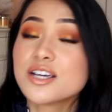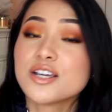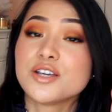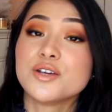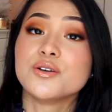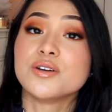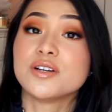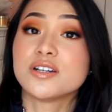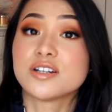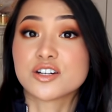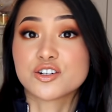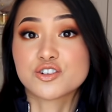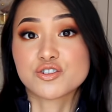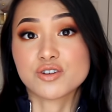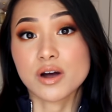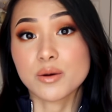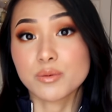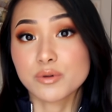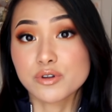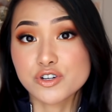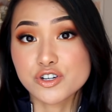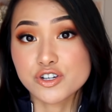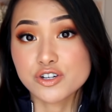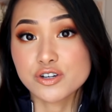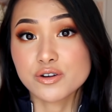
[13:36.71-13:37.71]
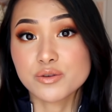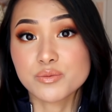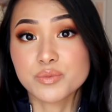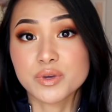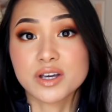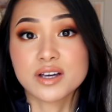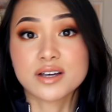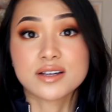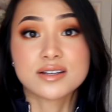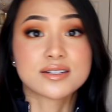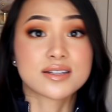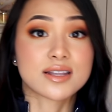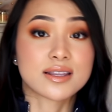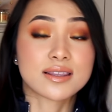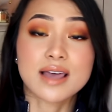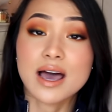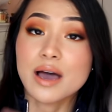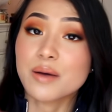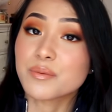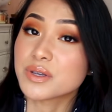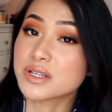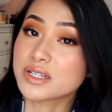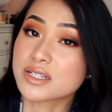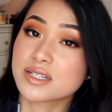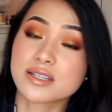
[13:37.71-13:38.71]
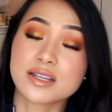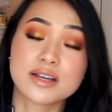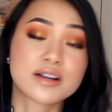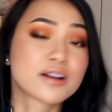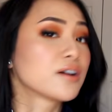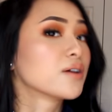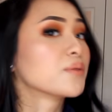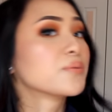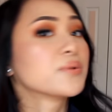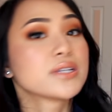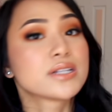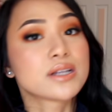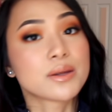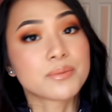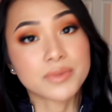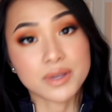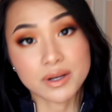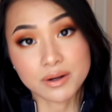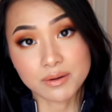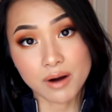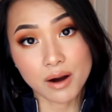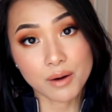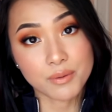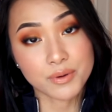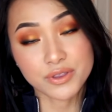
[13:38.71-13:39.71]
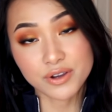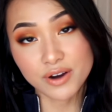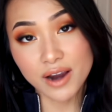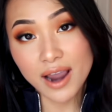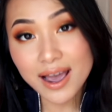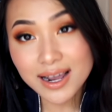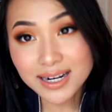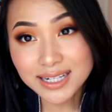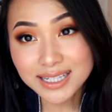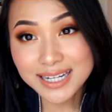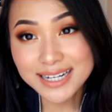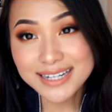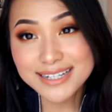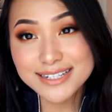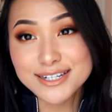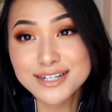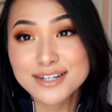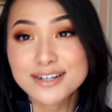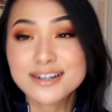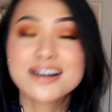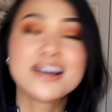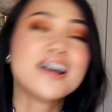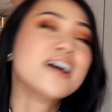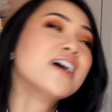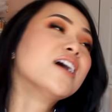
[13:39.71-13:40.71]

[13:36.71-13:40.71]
you need to troubleshoot, because then that means there could be something wrong with your analyzer.